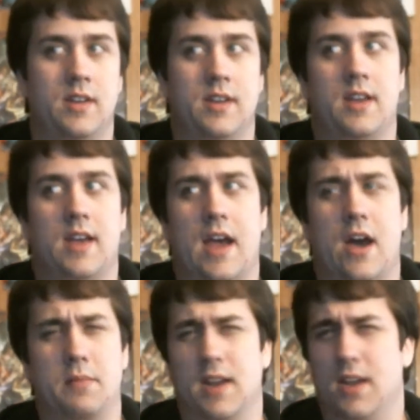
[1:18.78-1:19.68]
how
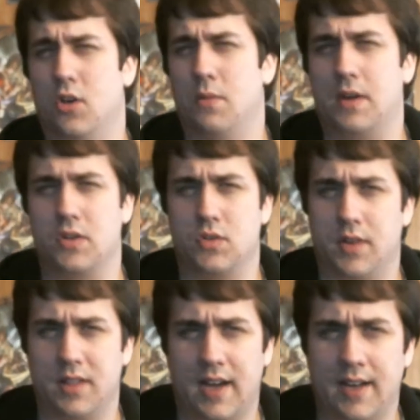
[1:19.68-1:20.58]
I'm going to go about doing
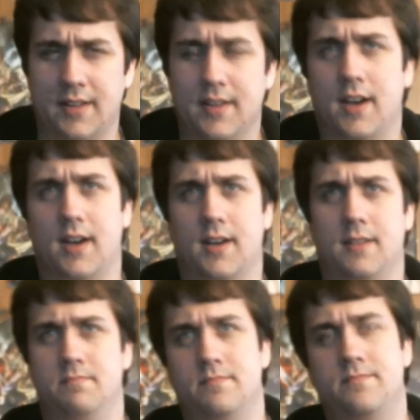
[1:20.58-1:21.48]
that.
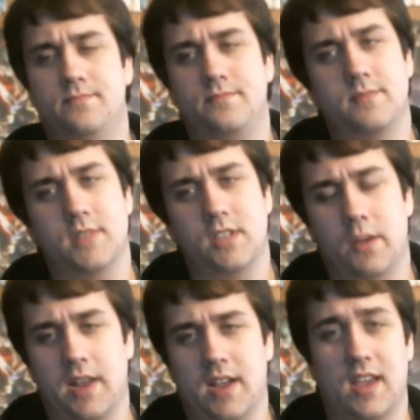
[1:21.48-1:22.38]
So I
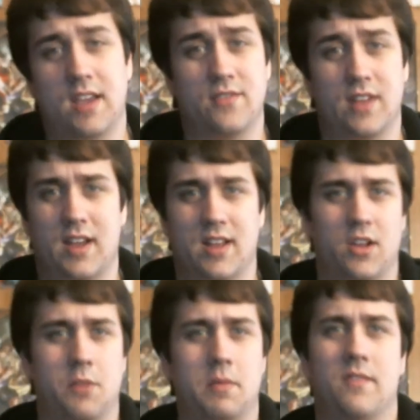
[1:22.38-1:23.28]
mean, I could give like a little
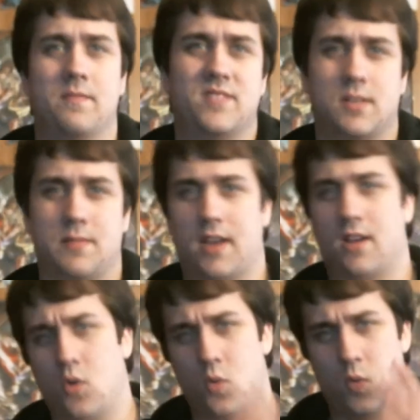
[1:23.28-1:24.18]
bit of some of my
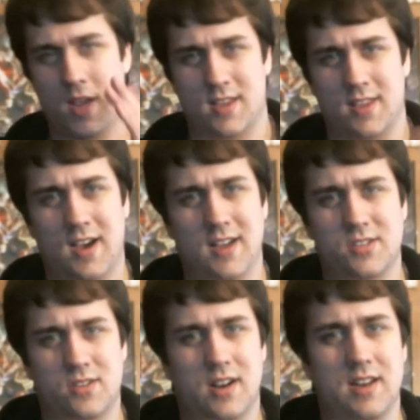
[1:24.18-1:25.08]
quick thoughts
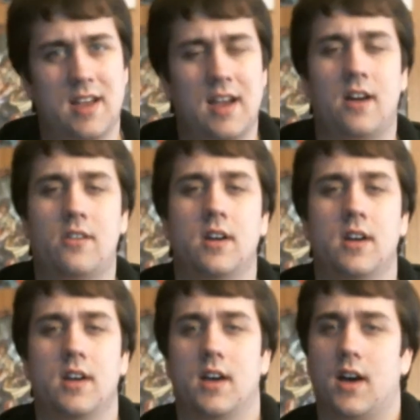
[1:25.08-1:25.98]
right now.
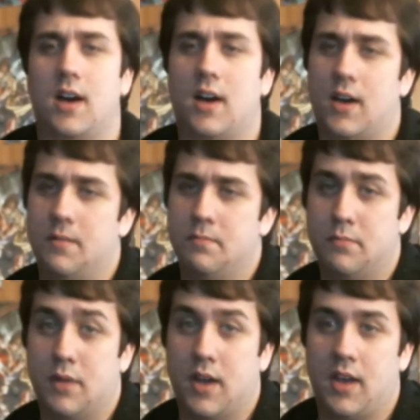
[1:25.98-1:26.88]

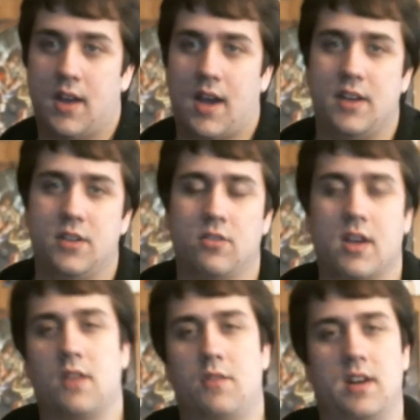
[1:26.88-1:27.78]
But I do
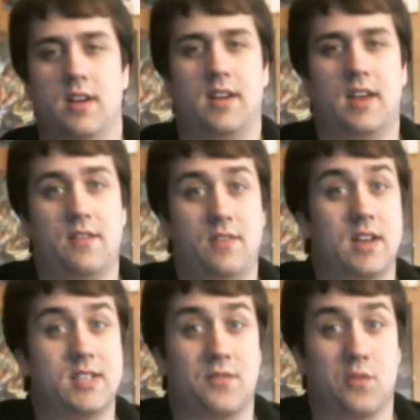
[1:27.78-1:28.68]
kind of want to
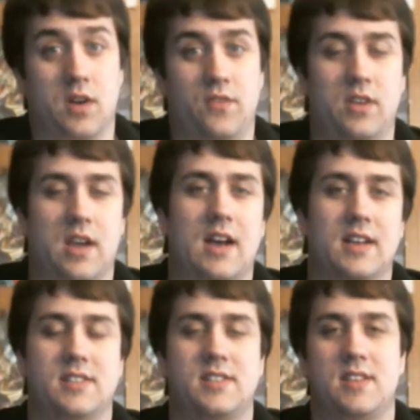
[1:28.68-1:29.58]
advise everyone, if you
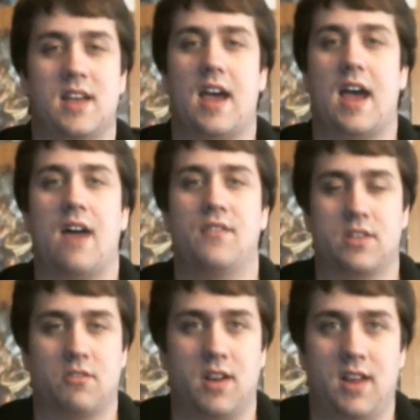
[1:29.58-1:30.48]
guys have a
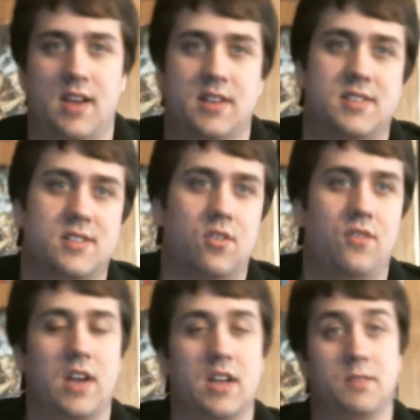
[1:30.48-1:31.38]
3DS, or if you
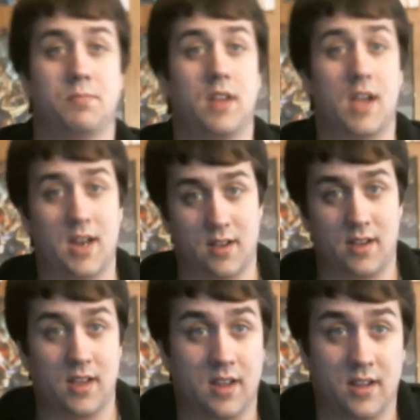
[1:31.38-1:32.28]
guys are planning on
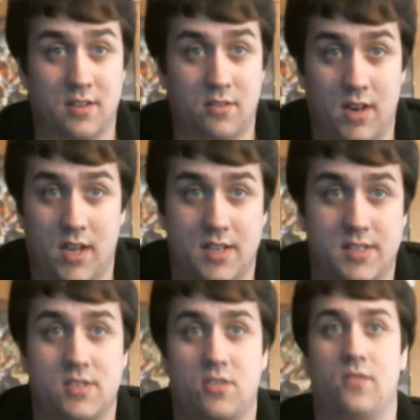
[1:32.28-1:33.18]
getting a
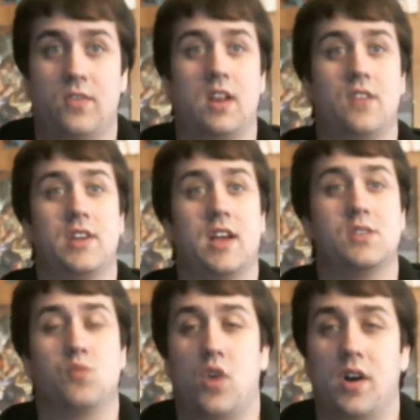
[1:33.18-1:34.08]
3DS, or if any of you guys
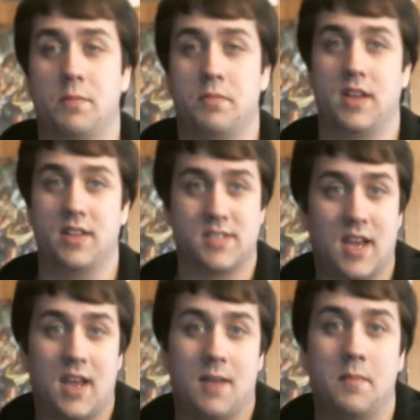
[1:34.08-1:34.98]
want to play this
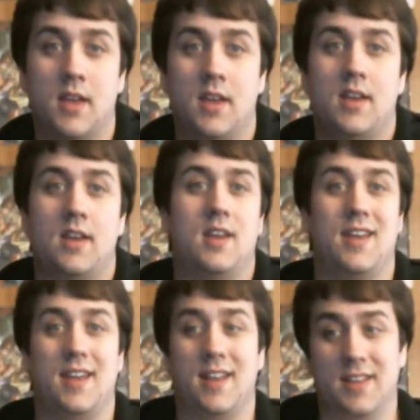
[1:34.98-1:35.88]
game,
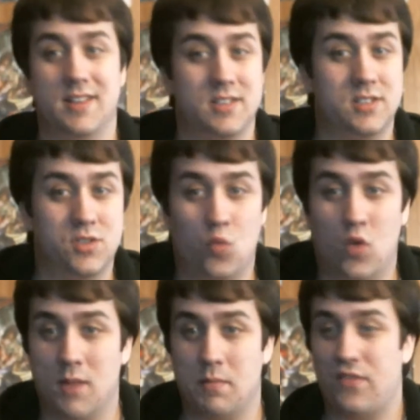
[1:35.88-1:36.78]
it is
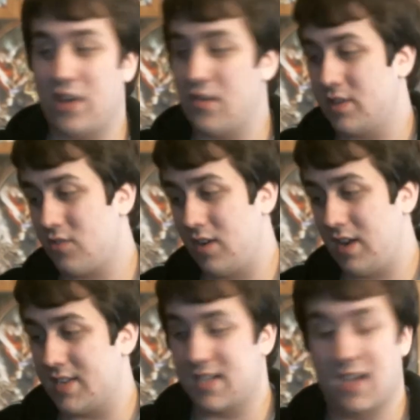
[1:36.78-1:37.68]
one of my favorite
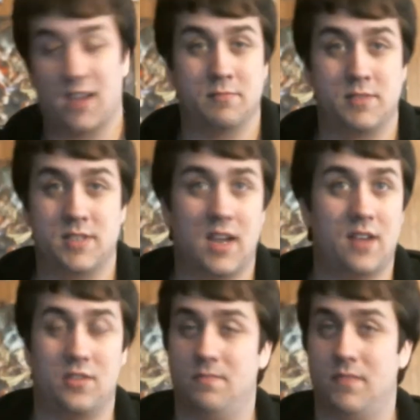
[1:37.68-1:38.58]
3DS games
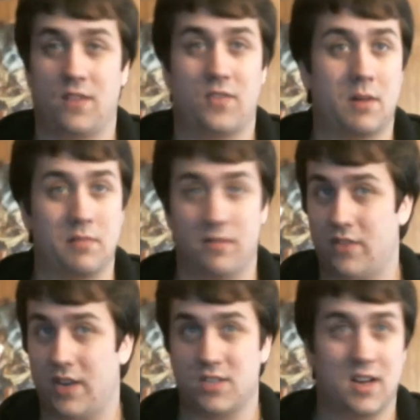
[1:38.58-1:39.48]
ever. Like Fire Emblem
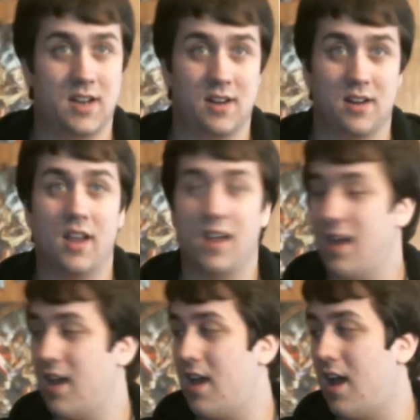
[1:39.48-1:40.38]
Fates right here.
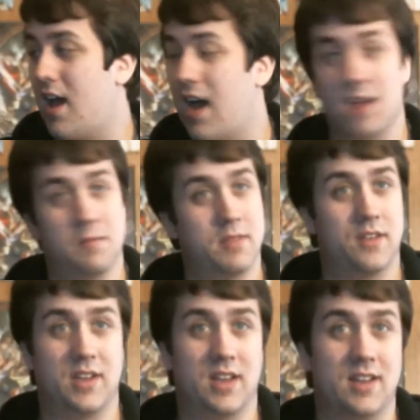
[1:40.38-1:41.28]
I am
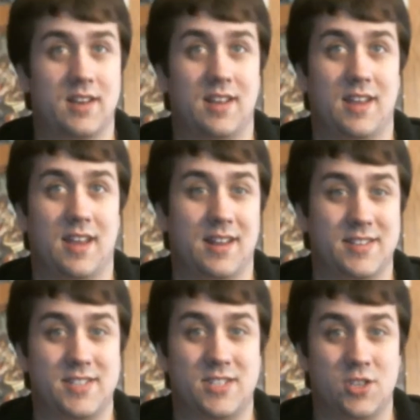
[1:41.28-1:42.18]
loving it. It is
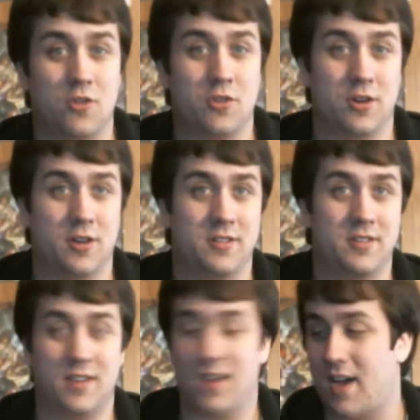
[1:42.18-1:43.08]
so good.
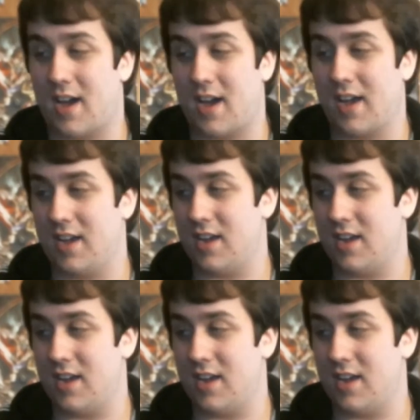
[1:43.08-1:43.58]
I